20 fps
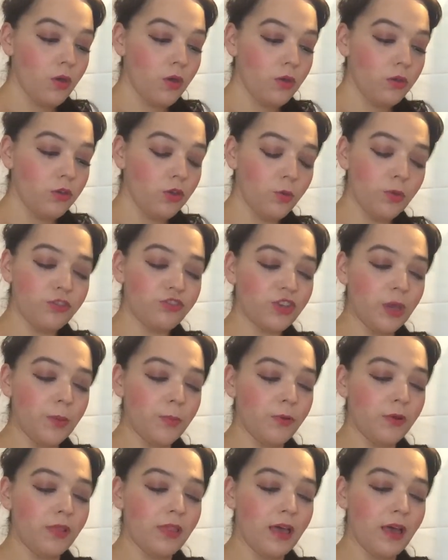You wish to keep her
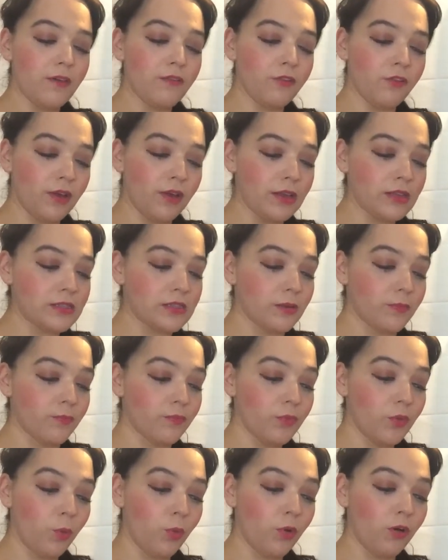alive for ransom,
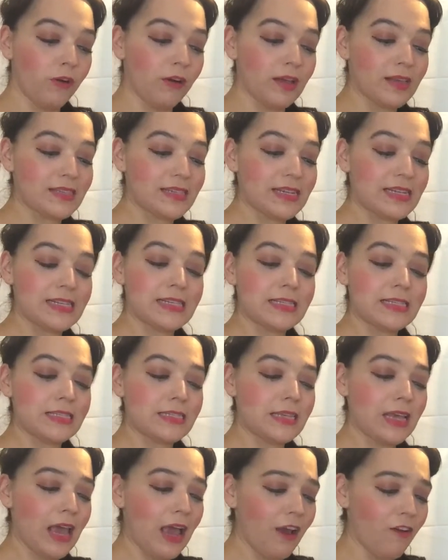whereas it is
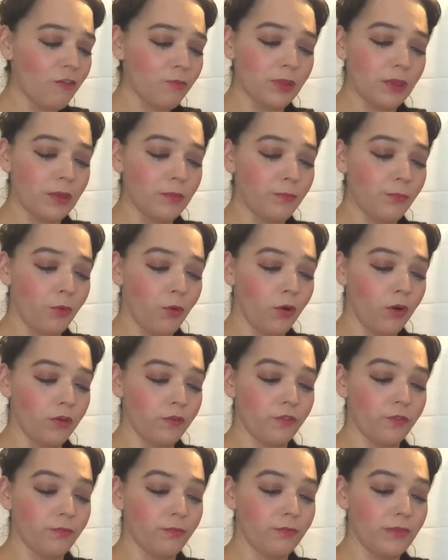terribly important
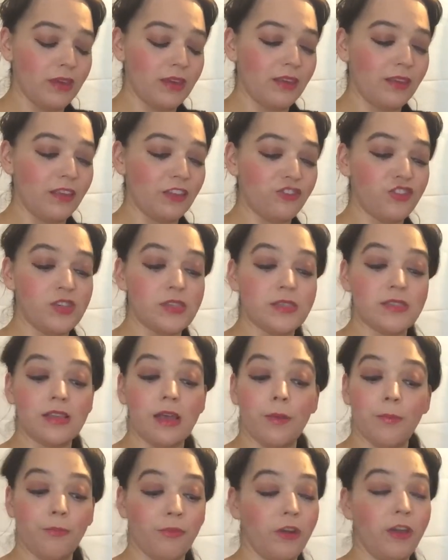for me that she
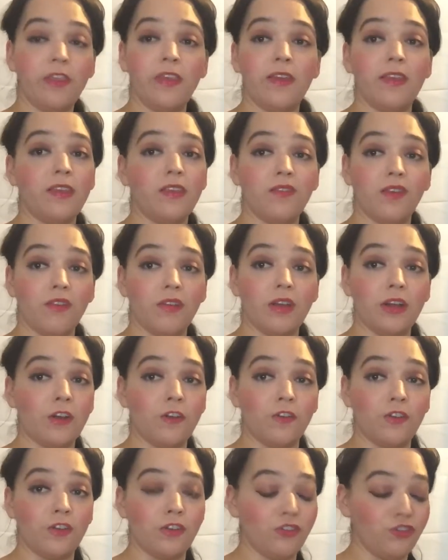stop breathing in the very near
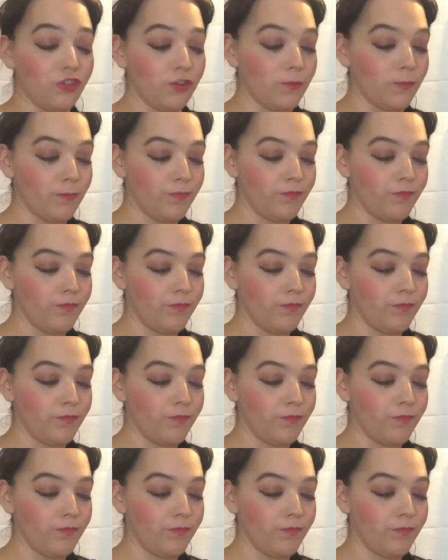future.